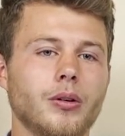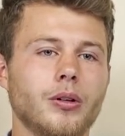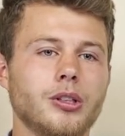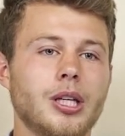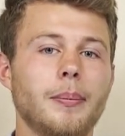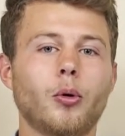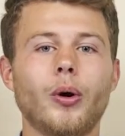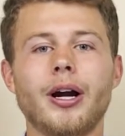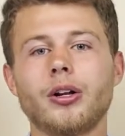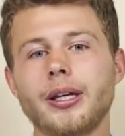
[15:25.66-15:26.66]

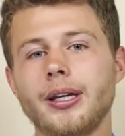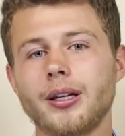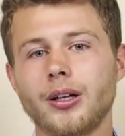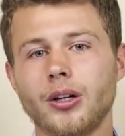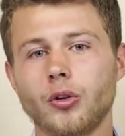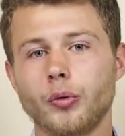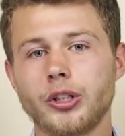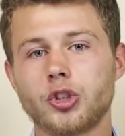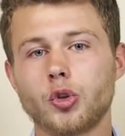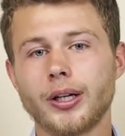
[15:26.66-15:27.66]
temporarily
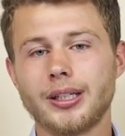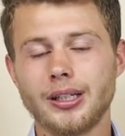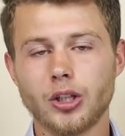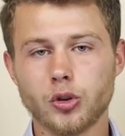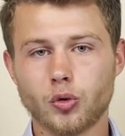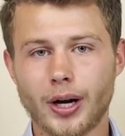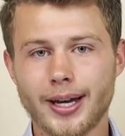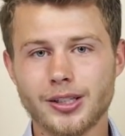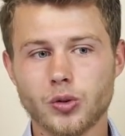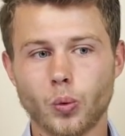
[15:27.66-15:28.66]
restricting those
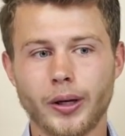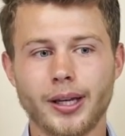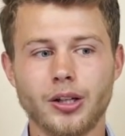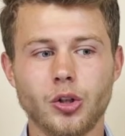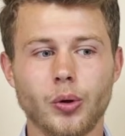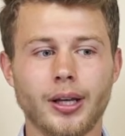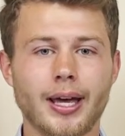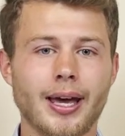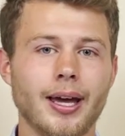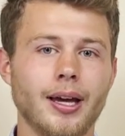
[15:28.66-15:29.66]
rights when doing
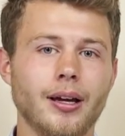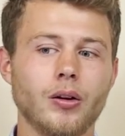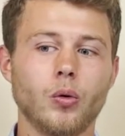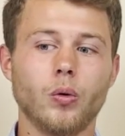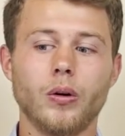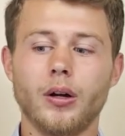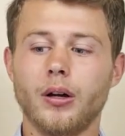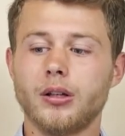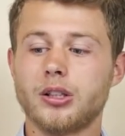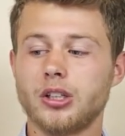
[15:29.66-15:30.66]

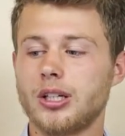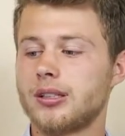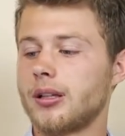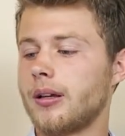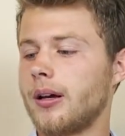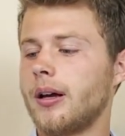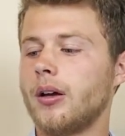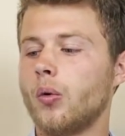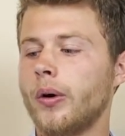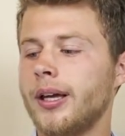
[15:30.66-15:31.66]
such as
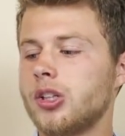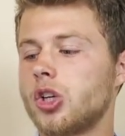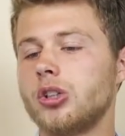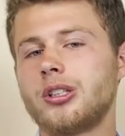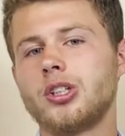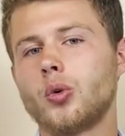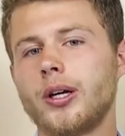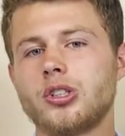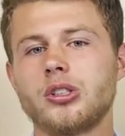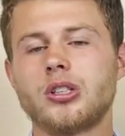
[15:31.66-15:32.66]
in certain
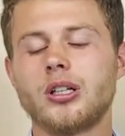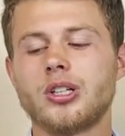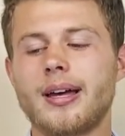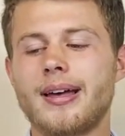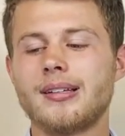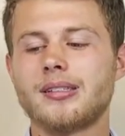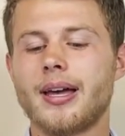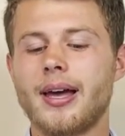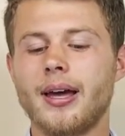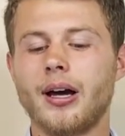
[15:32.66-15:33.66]
situations, such as
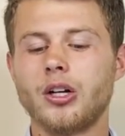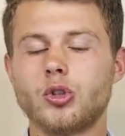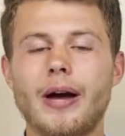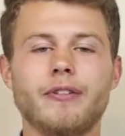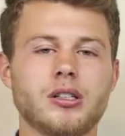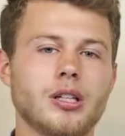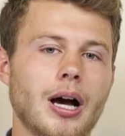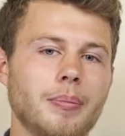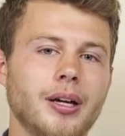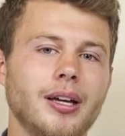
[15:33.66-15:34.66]
a traffic
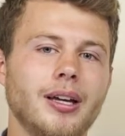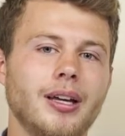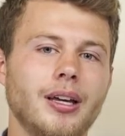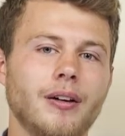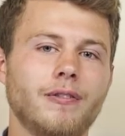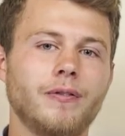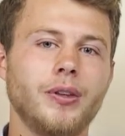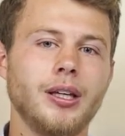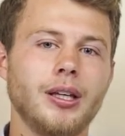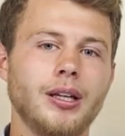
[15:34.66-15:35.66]
stop, if
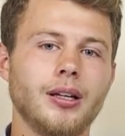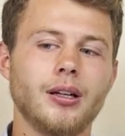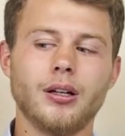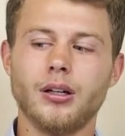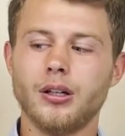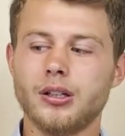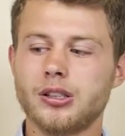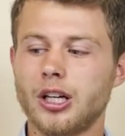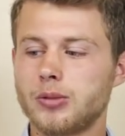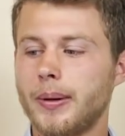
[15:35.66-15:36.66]
the
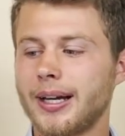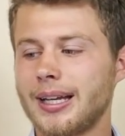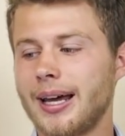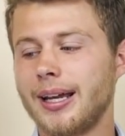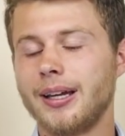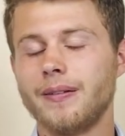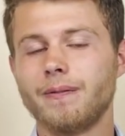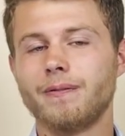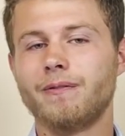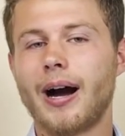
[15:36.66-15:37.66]
suspect had a
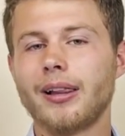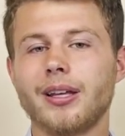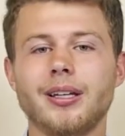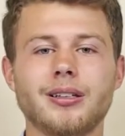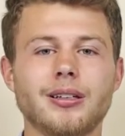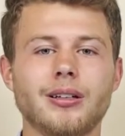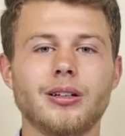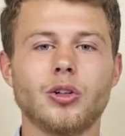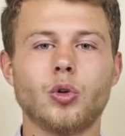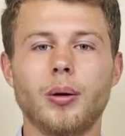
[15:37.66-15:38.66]
violent
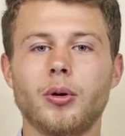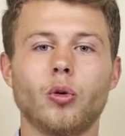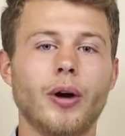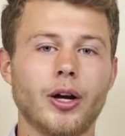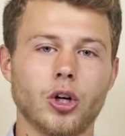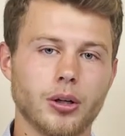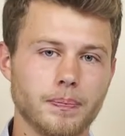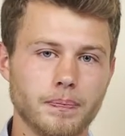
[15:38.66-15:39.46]
criminal record.